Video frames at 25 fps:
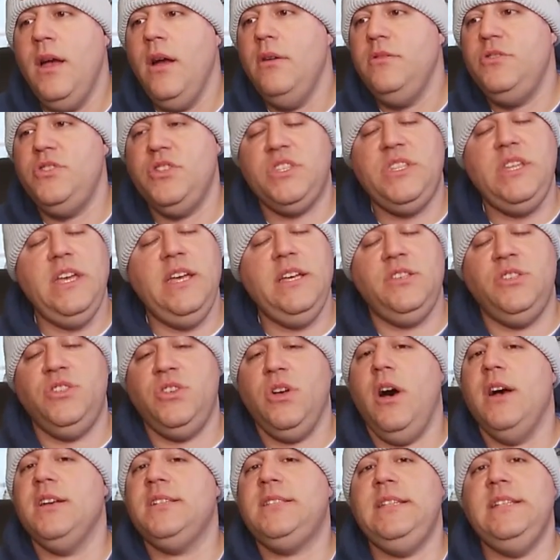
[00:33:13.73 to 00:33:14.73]
Just
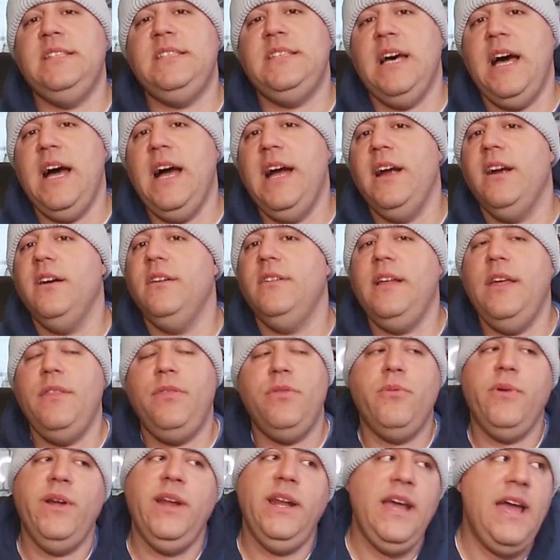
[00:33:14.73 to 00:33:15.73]
exhausted, tired,
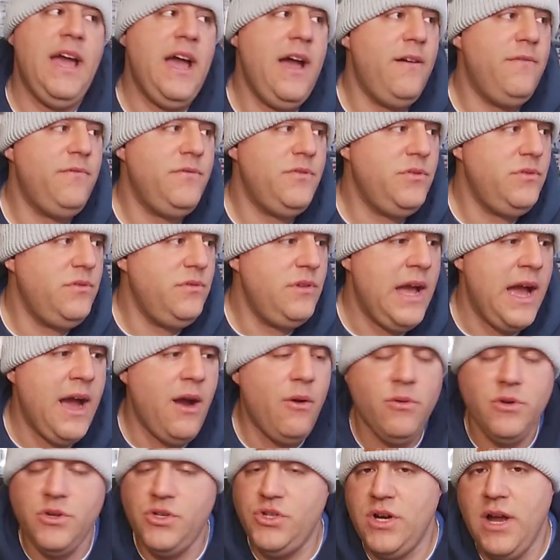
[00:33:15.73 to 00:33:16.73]
that 3.5
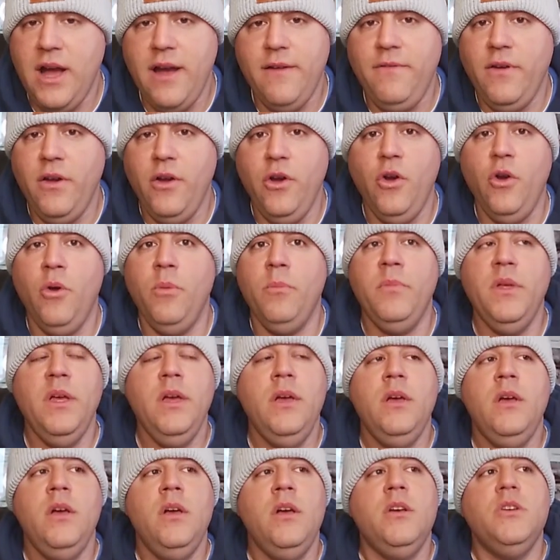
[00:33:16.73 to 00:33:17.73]
hour drive home.
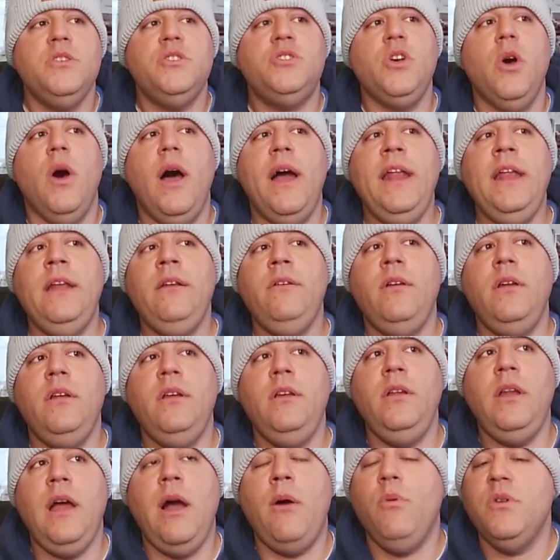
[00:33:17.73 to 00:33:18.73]
So I
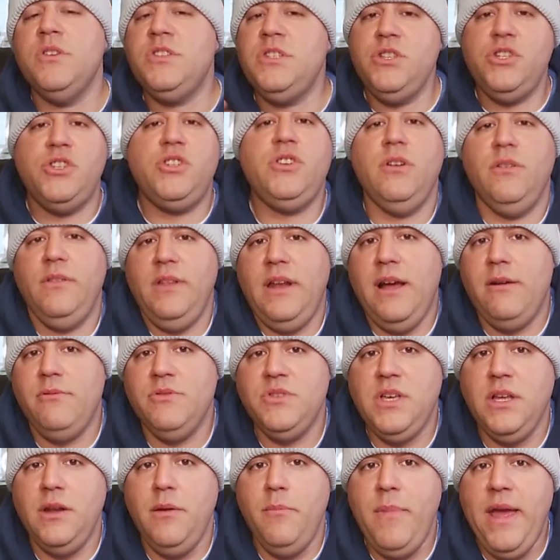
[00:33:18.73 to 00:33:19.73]
wasn't sure that I
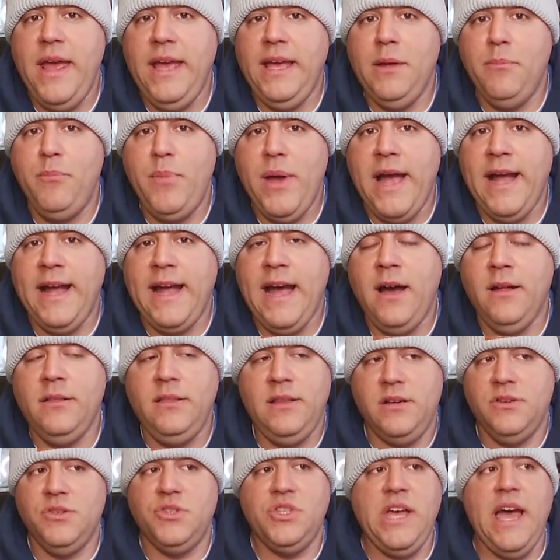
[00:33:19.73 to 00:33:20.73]
was going to make it back out
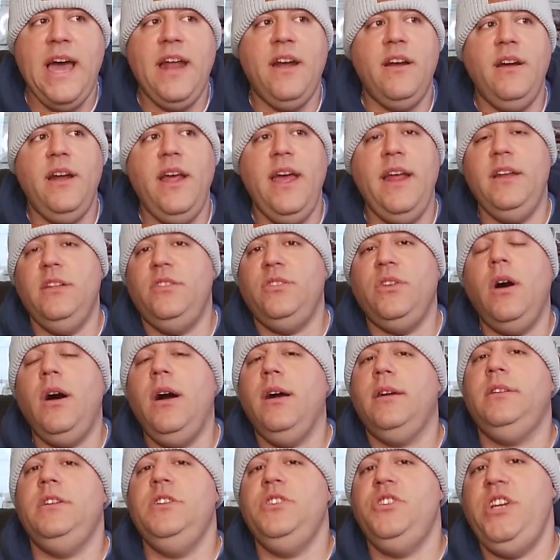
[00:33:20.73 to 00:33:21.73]
there Saturday to
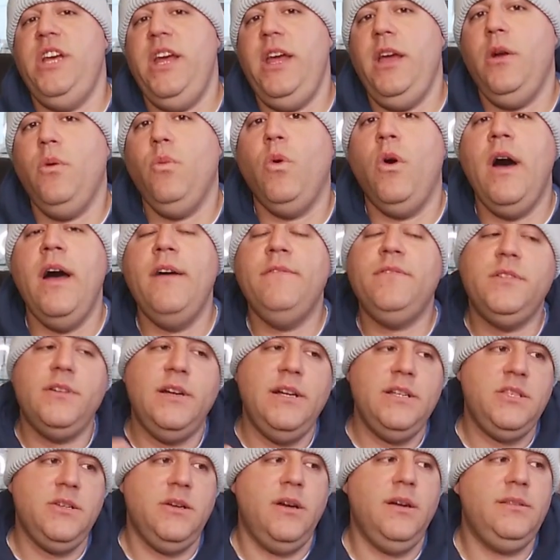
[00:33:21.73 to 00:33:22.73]
talk to Jake. Well,
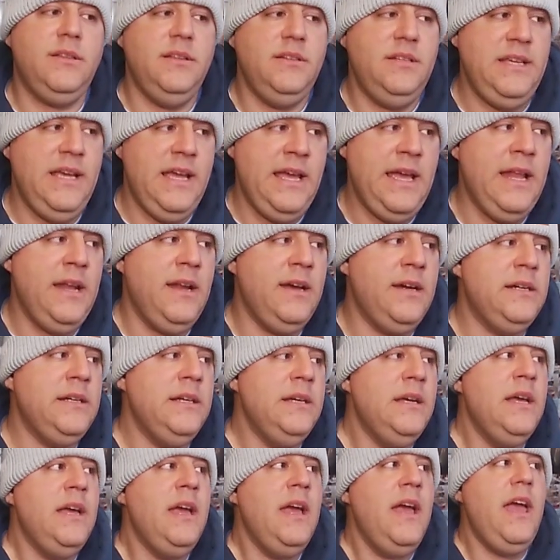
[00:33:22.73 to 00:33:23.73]
after I talked to
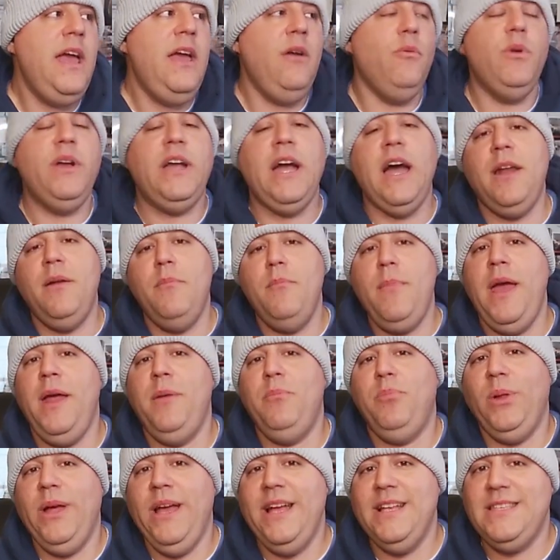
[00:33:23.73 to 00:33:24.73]
Deanna and we kind of
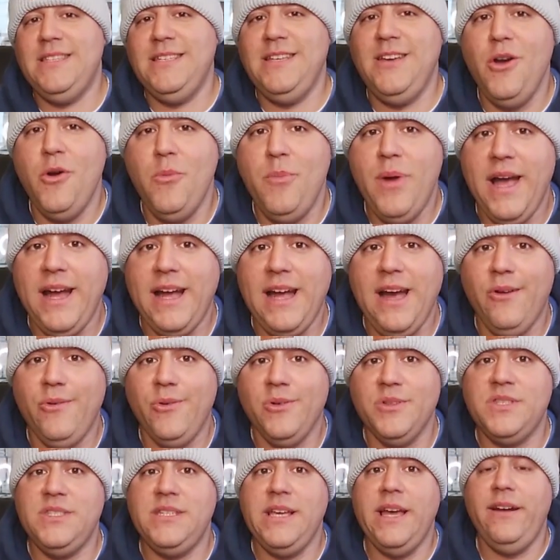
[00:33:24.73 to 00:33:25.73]
made plans to go back out
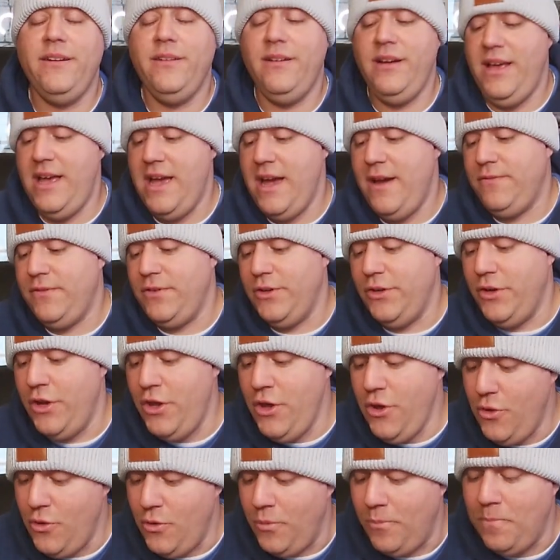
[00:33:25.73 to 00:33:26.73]
on Saturday
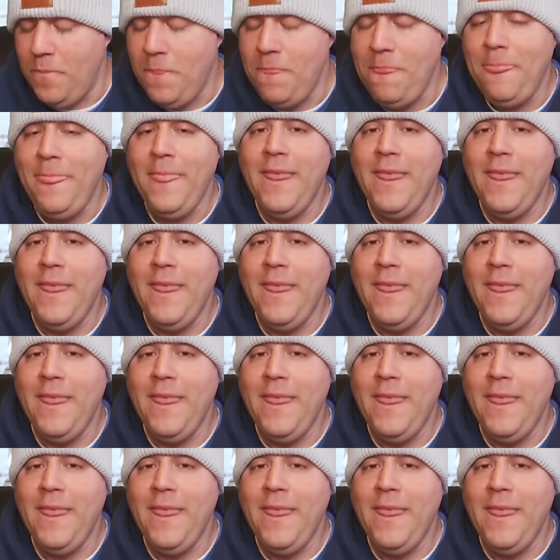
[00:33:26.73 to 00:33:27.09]
afternoon,